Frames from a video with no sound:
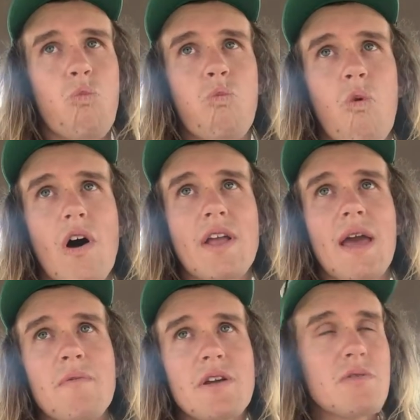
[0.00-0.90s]
what
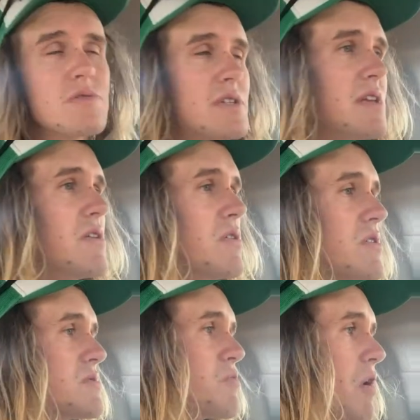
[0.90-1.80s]
chemicals to
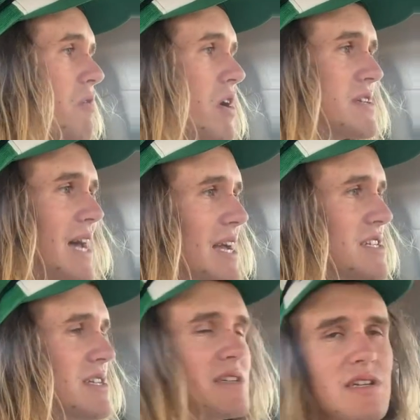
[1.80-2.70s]
use, what
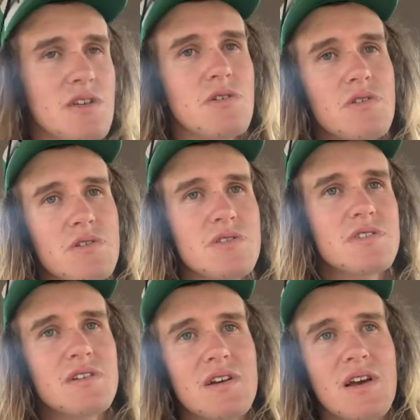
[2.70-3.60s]
rotation to use,
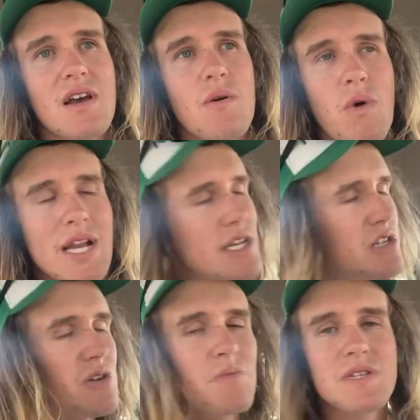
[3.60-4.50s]
when you
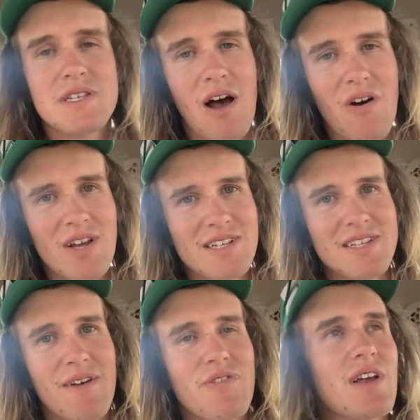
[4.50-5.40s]
should be sowing,
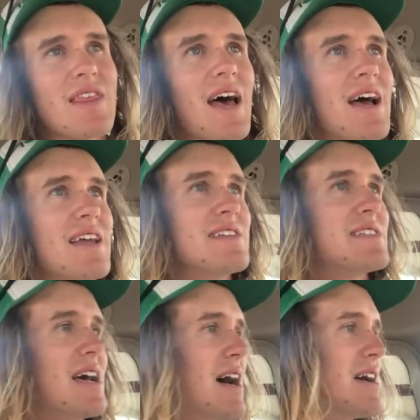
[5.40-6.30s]
stuff like that.
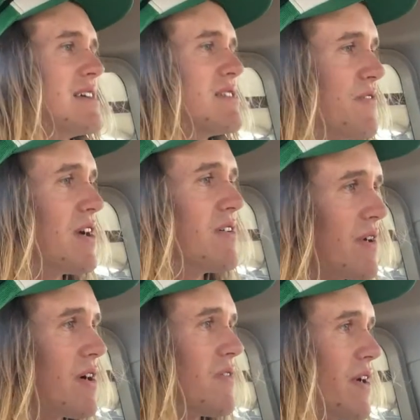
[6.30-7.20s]
It's very,
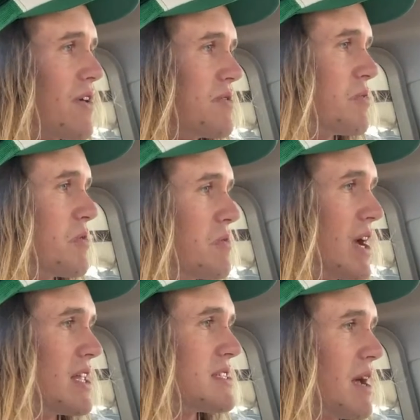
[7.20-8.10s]
very valuable,
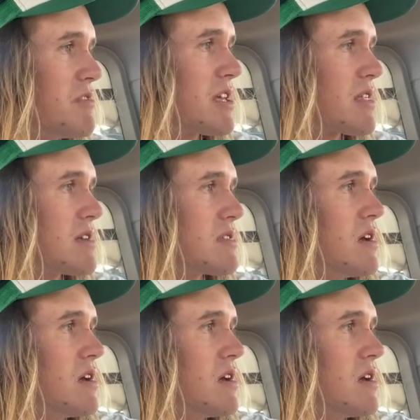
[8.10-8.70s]
and something that